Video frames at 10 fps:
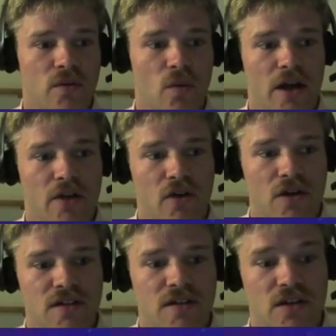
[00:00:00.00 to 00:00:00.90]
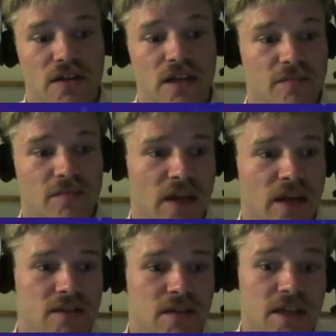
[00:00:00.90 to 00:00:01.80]
and why Crux has a unique
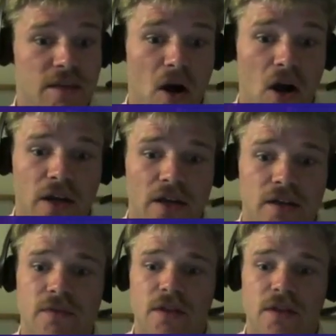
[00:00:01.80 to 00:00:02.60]
space in the market.